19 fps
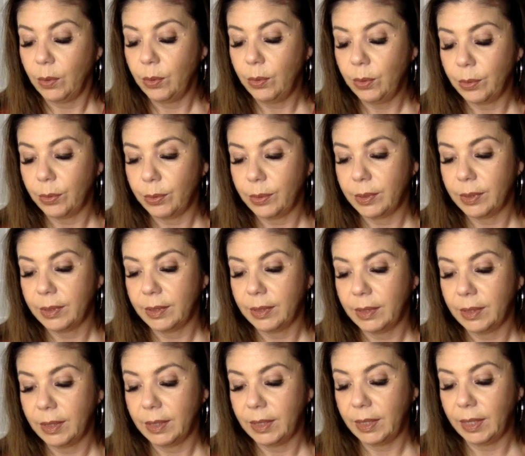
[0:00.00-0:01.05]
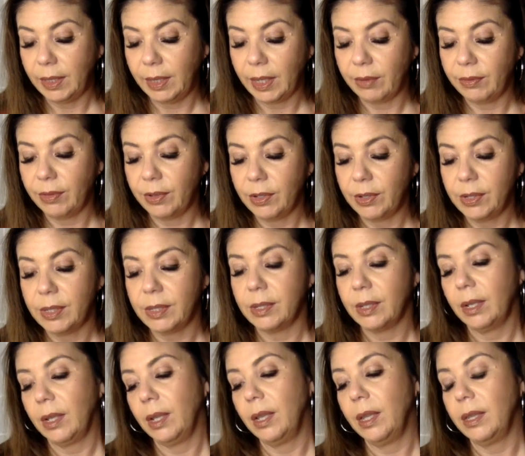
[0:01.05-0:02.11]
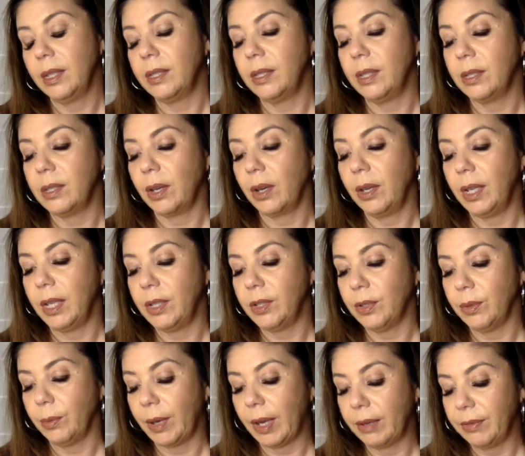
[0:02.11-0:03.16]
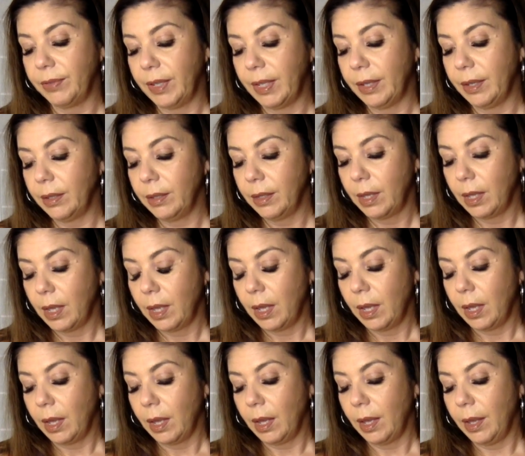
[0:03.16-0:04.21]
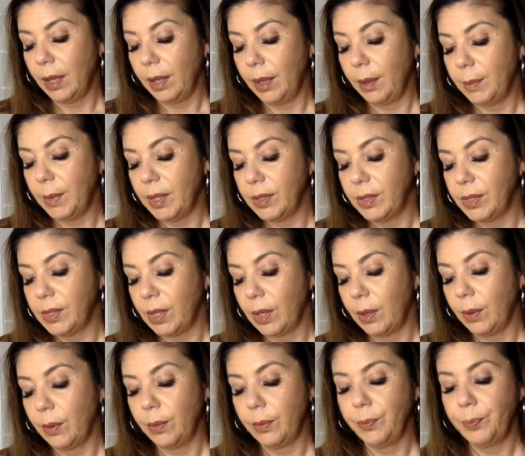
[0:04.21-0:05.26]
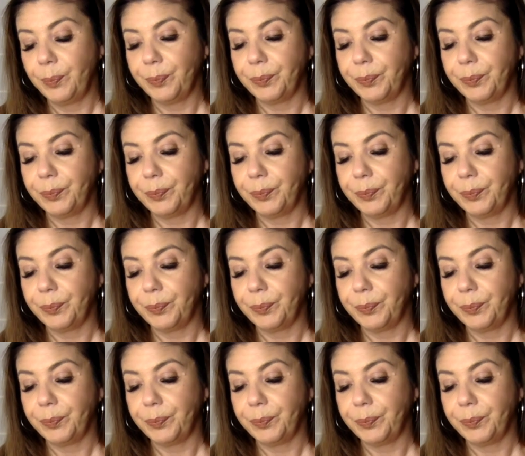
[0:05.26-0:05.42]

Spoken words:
Ooh, the Lovers. This is Archangel Raphael. So